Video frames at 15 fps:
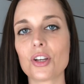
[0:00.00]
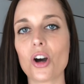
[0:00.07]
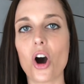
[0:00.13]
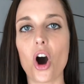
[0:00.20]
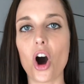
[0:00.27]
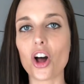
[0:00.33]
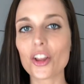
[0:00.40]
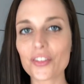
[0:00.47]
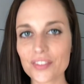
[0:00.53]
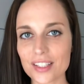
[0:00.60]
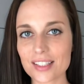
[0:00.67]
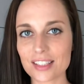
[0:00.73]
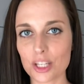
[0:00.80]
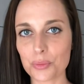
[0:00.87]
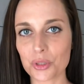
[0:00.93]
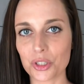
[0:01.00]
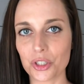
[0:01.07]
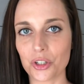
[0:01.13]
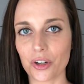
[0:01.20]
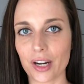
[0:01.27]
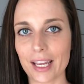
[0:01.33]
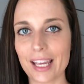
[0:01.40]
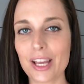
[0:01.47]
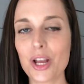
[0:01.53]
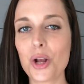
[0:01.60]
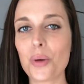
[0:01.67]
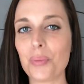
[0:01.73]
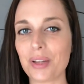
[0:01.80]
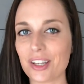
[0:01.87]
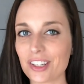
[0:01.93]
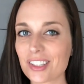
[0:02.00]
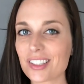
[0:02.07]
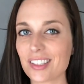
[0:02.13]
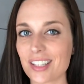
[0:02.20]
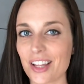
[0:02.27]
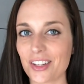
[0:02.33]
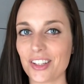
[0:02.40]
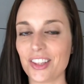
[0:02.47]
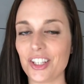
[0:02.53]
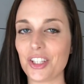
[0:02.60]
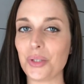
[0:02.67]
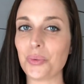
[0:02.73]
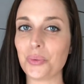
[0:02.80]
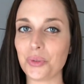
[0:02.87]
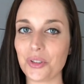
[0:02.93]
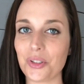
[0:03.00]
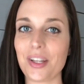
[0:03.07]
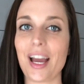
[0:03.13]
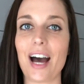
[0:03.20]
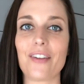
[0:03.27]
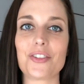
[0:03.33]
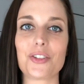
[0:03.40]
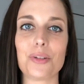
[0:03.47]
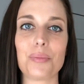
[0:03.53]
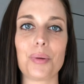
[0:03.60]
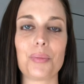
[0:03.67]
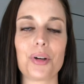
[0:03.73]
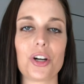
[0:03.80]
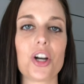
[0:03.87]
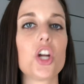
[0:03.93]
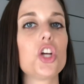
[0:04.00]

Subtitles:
All of these tips are great, but here's another thing you really have to remember.